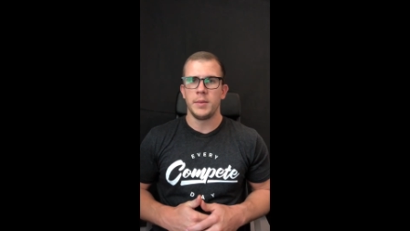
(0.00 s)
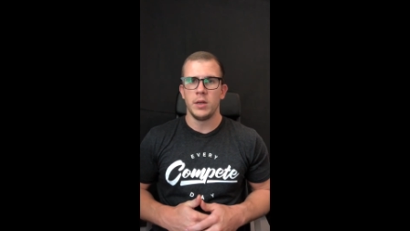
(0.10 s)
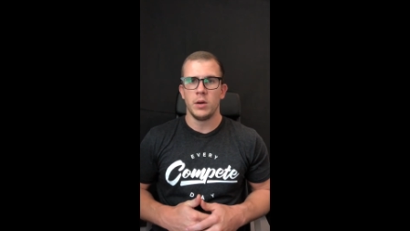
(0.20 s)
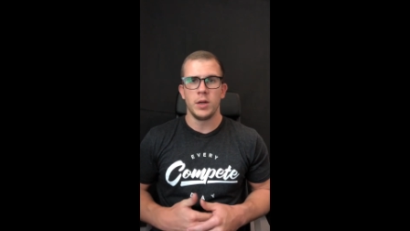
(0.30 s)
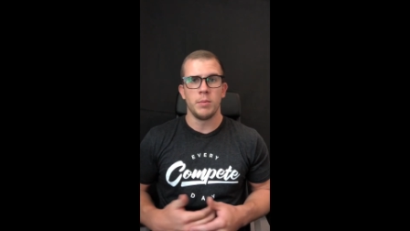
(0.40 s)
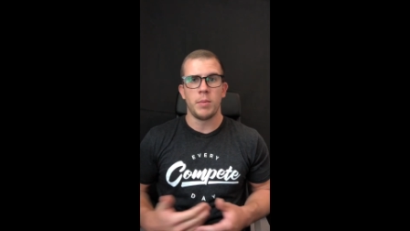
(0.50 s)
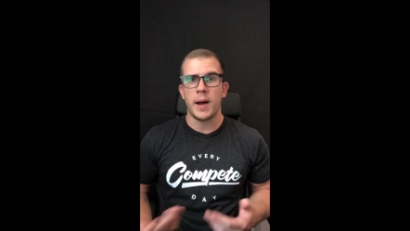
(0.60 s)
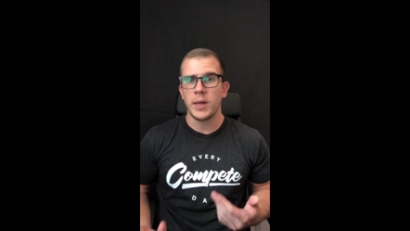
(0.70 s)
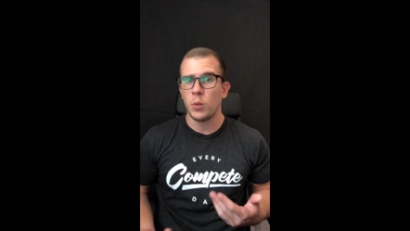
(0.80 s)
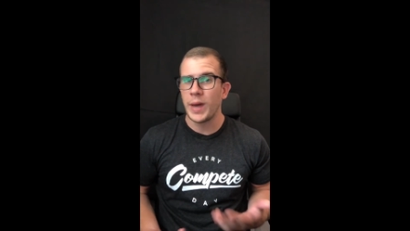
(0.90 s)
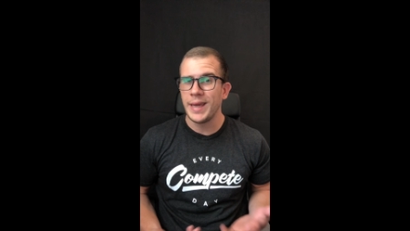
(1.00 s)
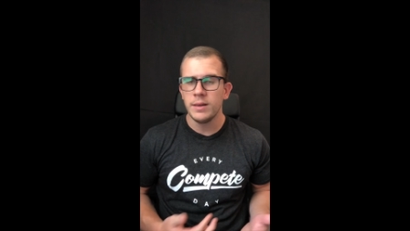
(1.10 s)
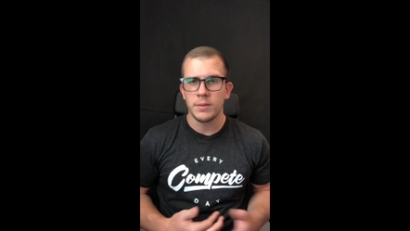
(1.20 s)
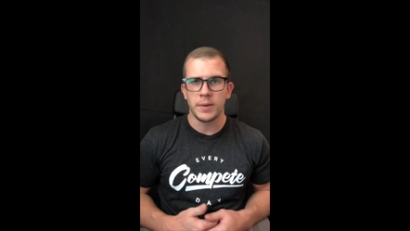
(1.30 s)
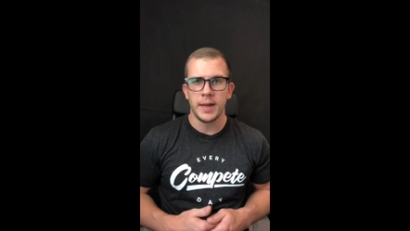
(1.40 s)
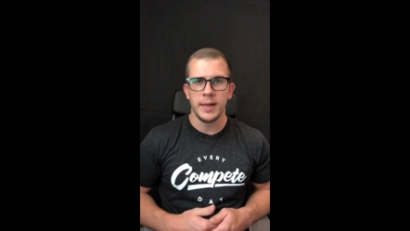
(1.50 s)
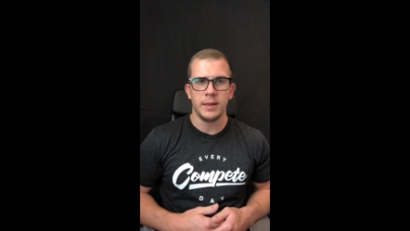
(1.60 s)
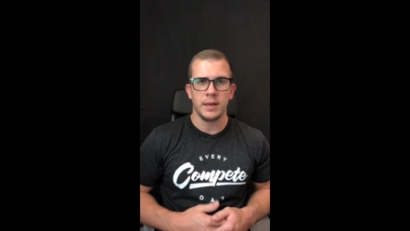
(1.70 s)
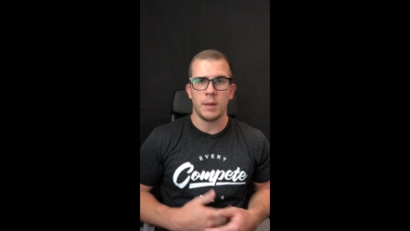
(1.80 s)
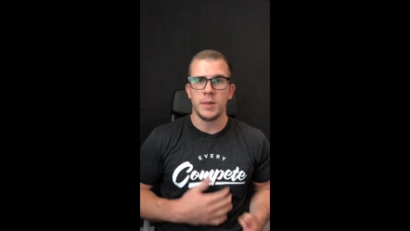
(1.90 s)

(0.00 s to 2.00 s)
your body weight, right?